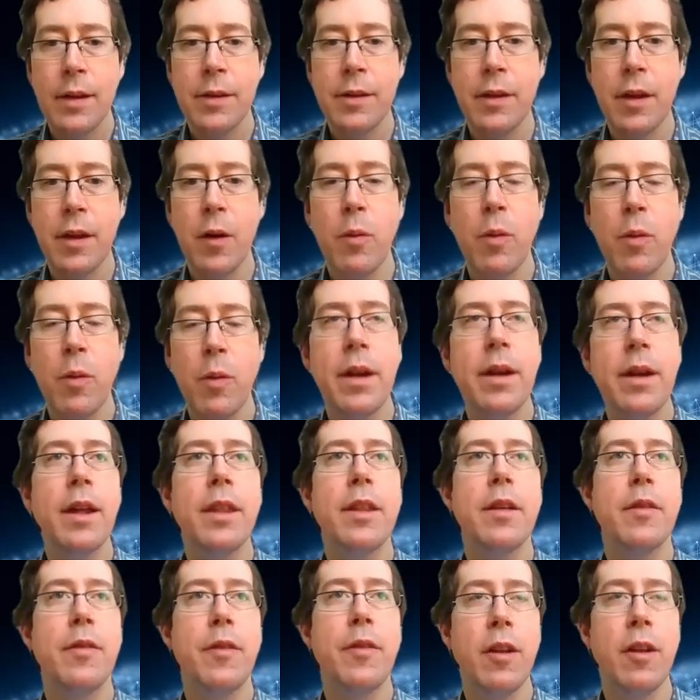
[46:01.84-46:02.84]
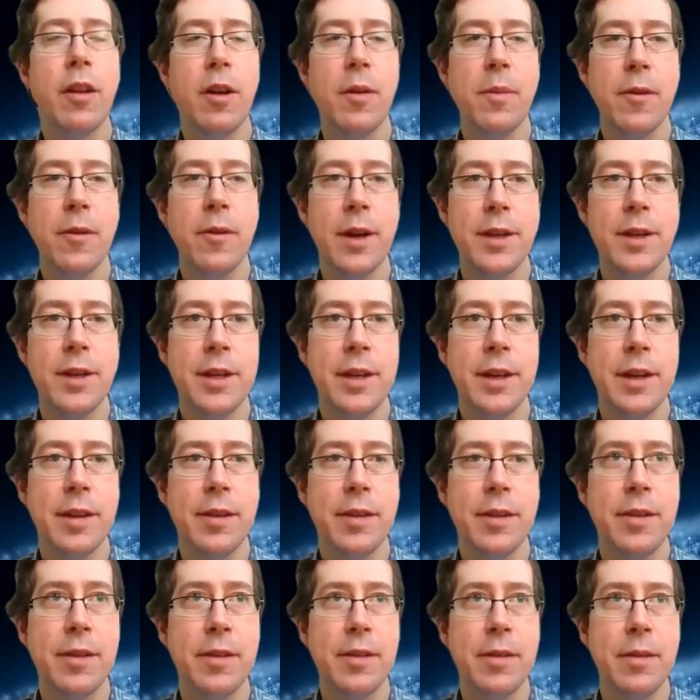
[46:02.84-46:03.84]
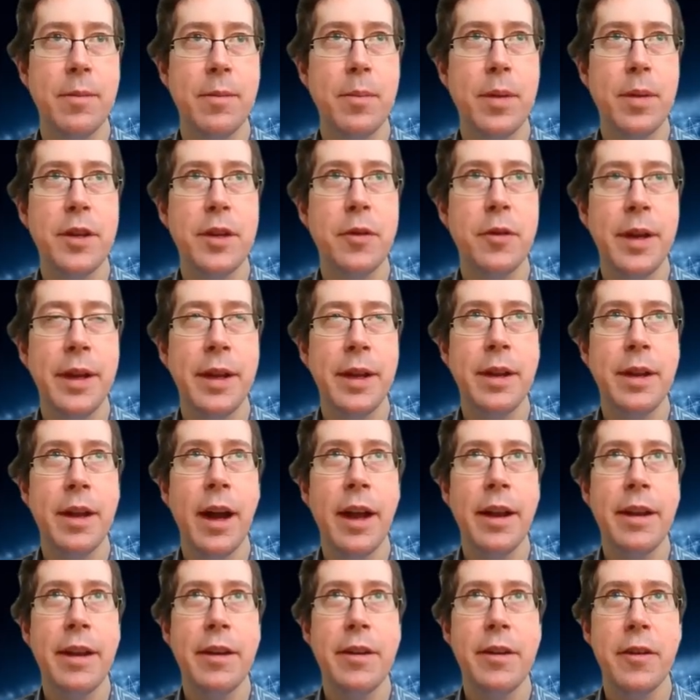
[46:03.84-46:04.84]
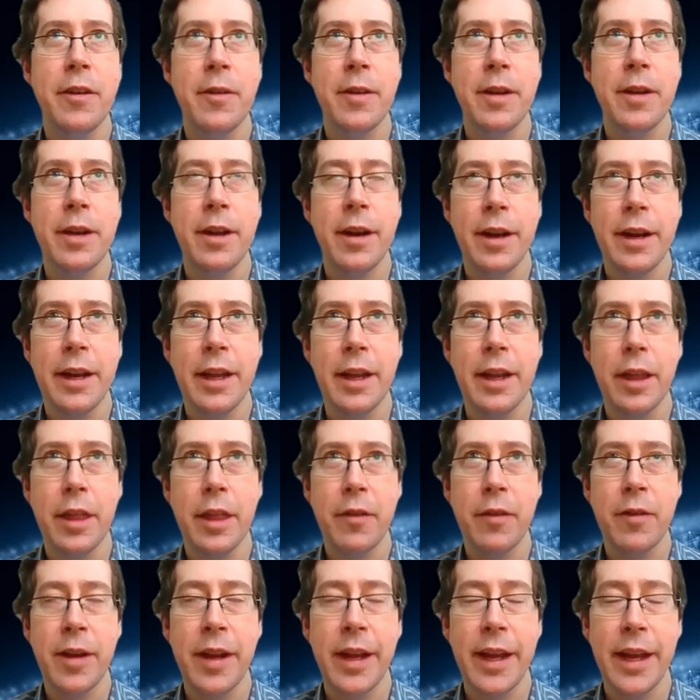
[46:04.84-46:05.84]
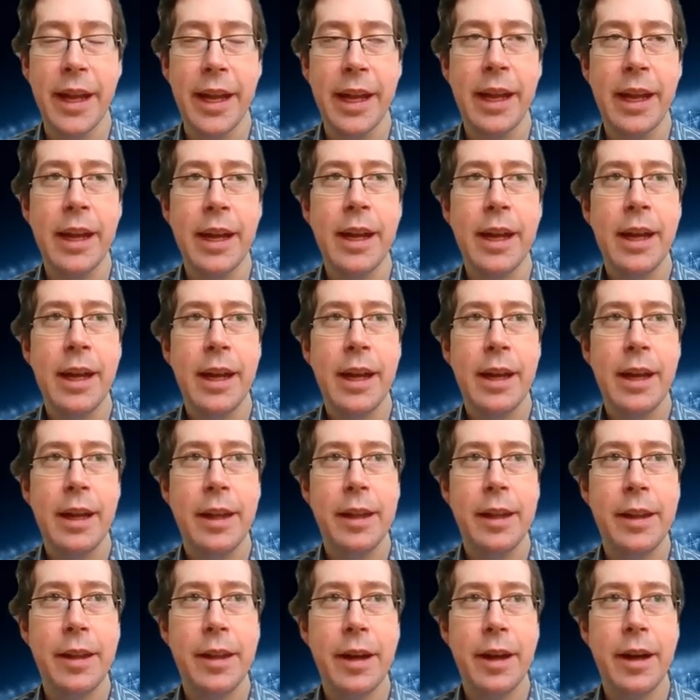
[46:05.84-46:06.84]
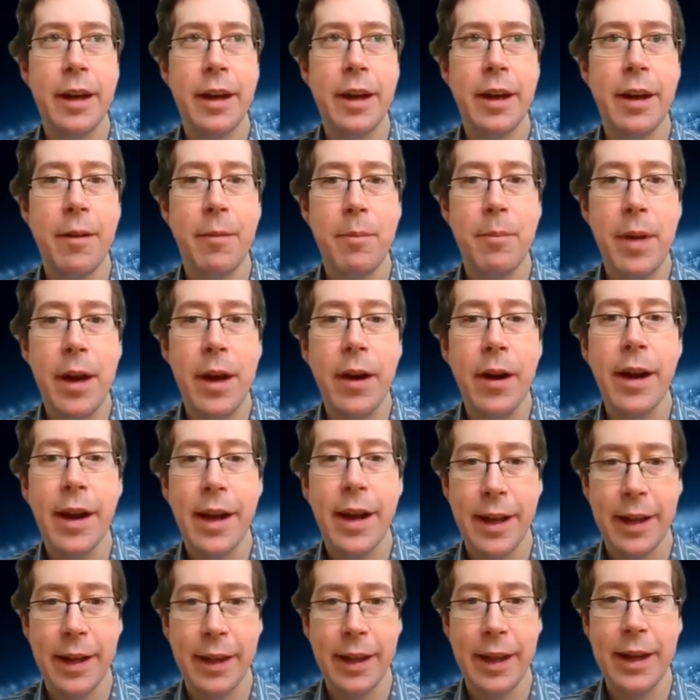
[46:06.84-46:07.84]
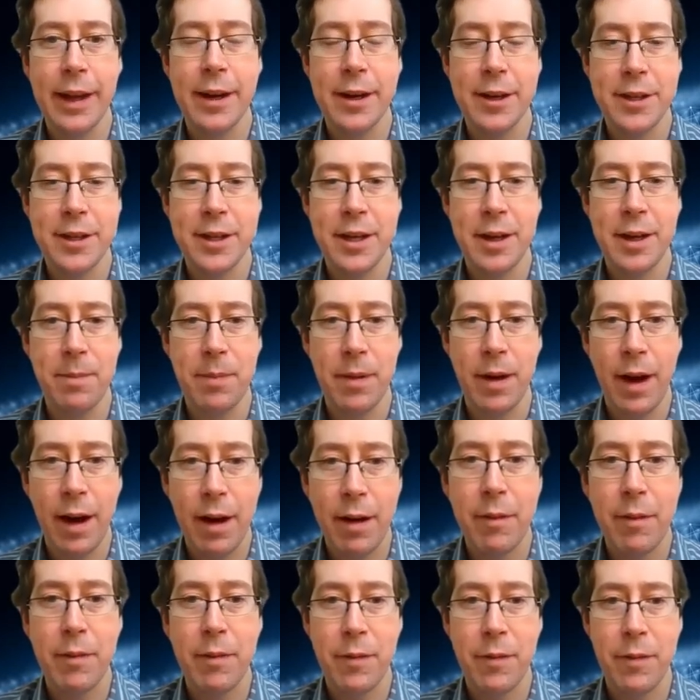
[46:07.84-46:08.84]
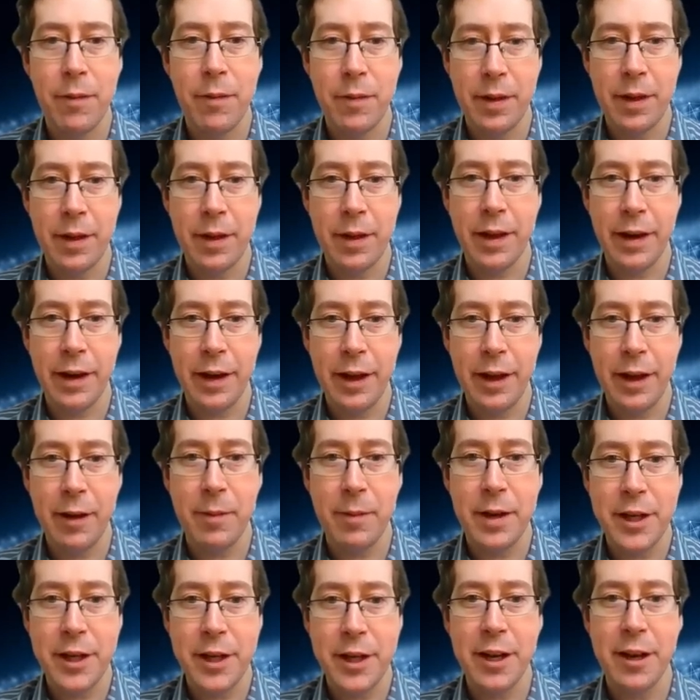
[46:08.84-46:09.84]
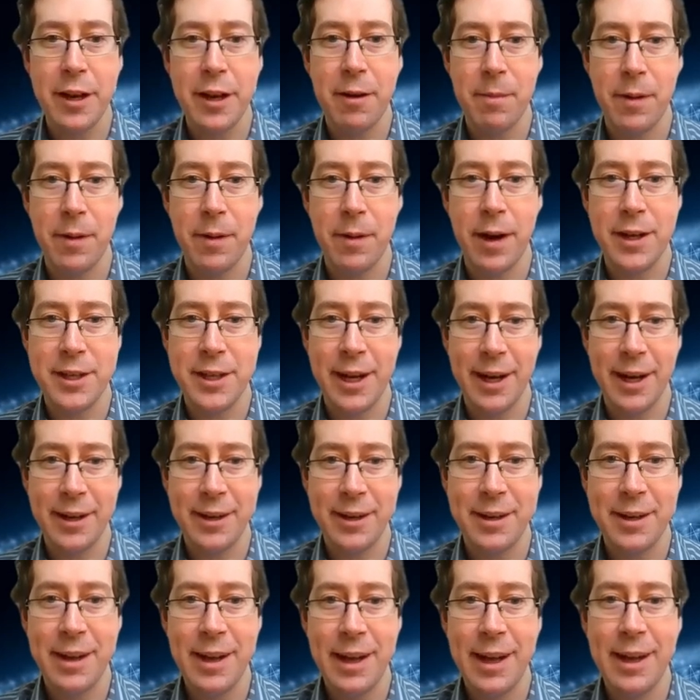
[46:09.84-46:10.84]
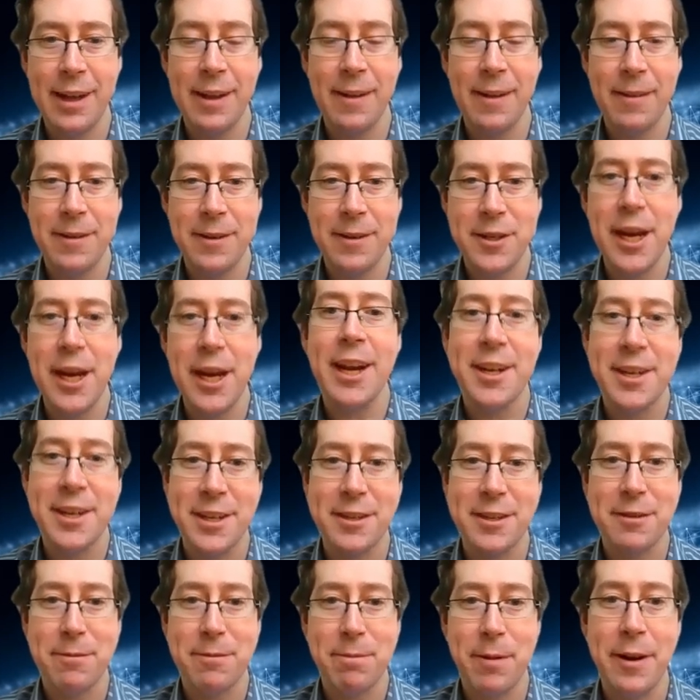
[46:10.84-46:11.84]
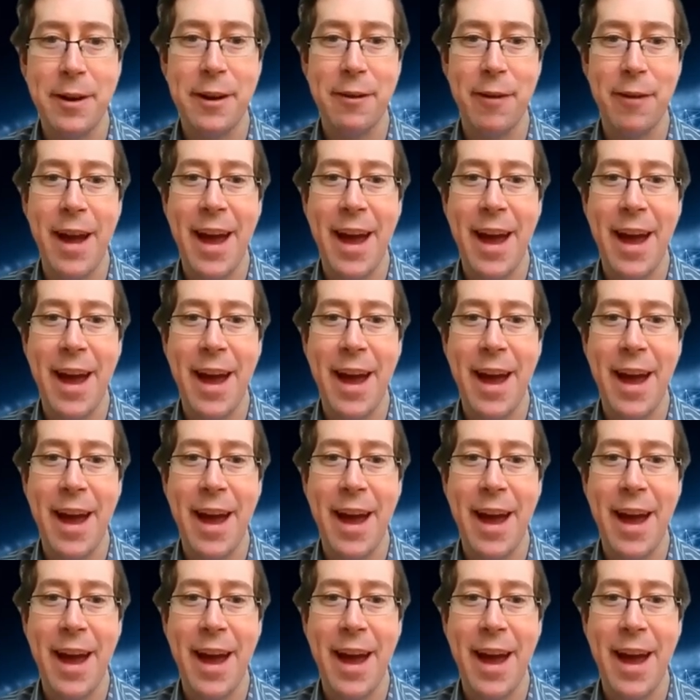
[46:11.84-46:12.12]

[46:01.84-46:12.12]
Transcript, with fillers: So one other follow up question is between '92 and '93 the American leadership of the Human Genome Project changes pretty